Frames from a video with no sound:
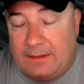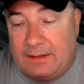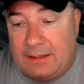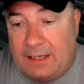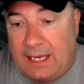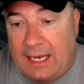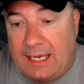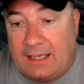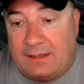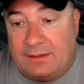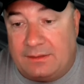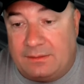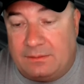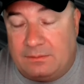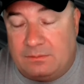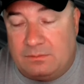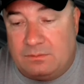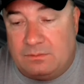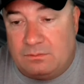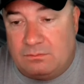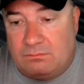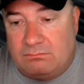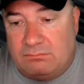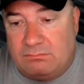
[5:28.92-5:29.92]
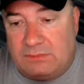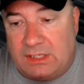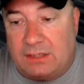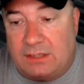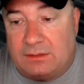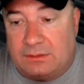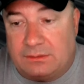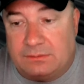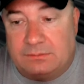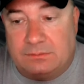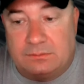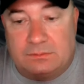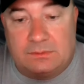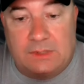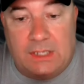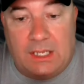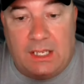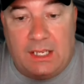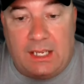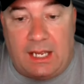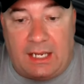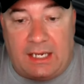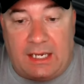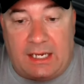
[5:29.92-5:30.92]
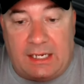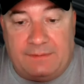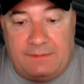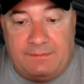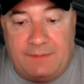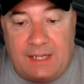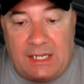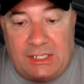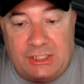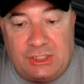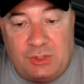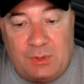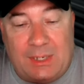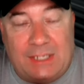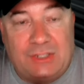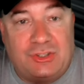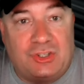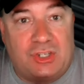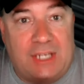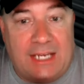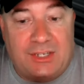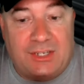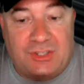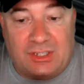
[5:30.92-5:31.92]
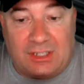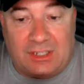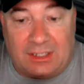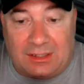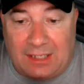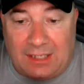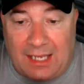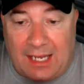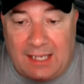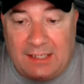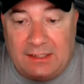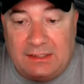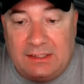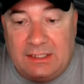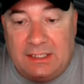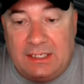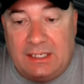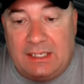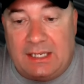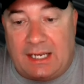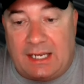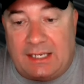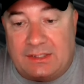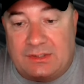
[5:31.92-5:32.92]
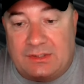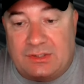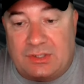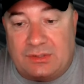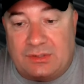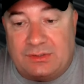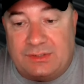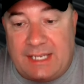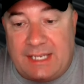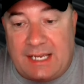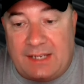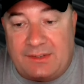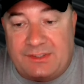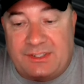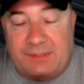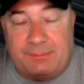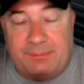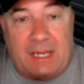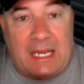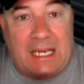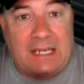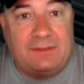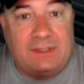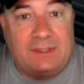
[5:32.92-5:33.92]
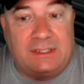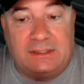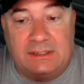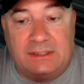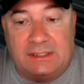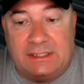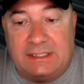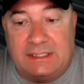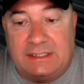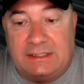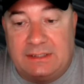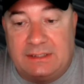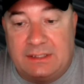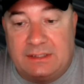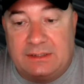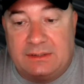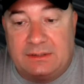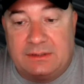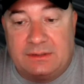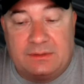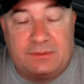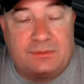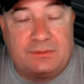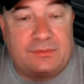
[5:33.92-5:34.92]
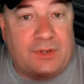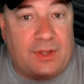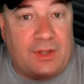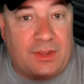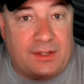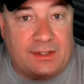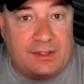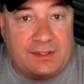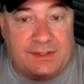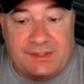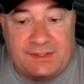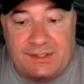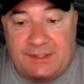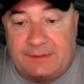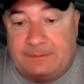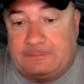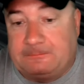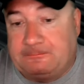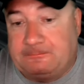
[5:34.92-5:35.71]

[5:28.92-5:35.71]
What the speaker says: And, yeah, I value education a lot. I turned down some Ivy League for this.